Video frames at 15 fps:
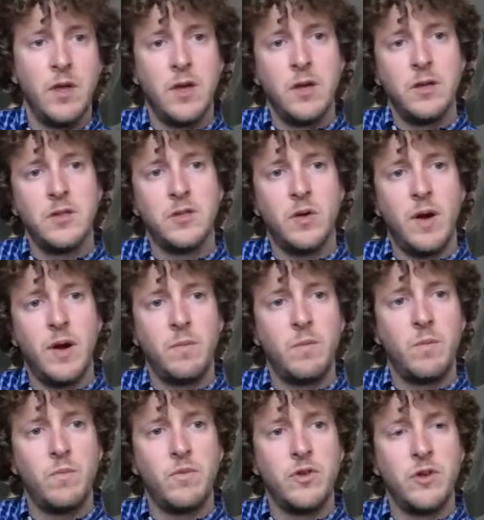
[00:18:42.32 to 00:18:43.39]
So
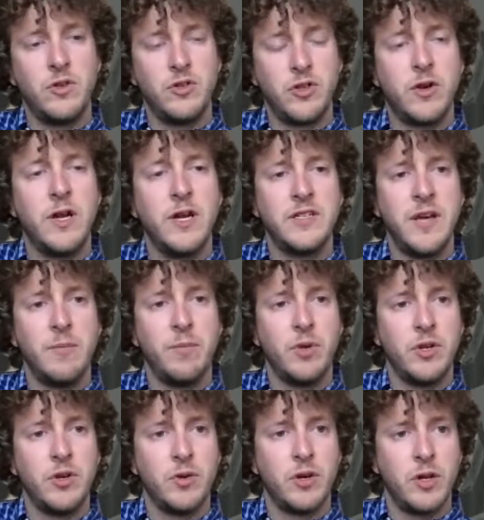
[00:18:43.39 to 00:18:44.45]
to create a template,
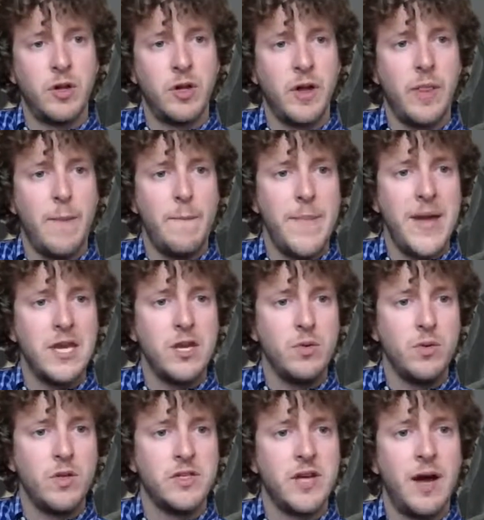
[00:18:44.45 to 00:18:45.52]
you're going to click on the menu
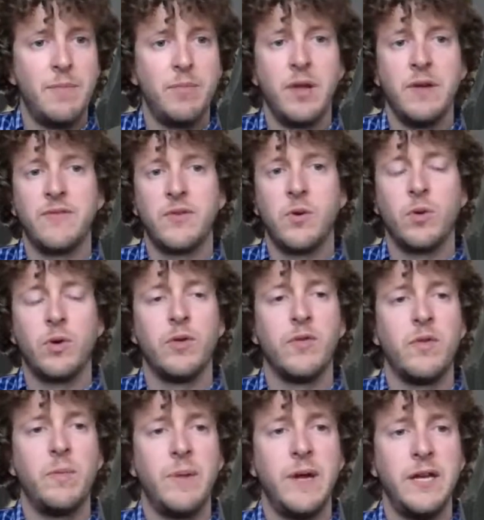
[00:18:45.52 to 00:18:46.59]
in the top left corner of
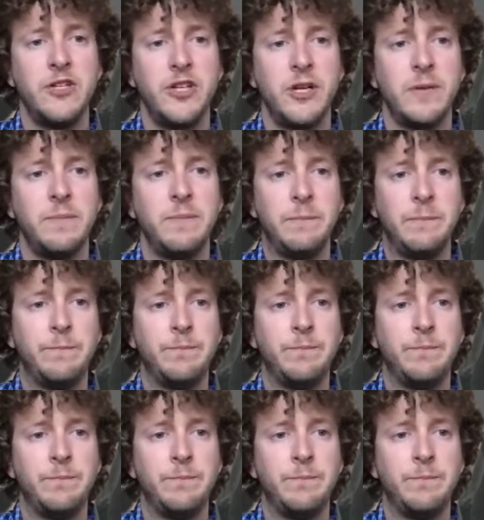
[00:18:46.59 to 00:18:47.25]
the page here.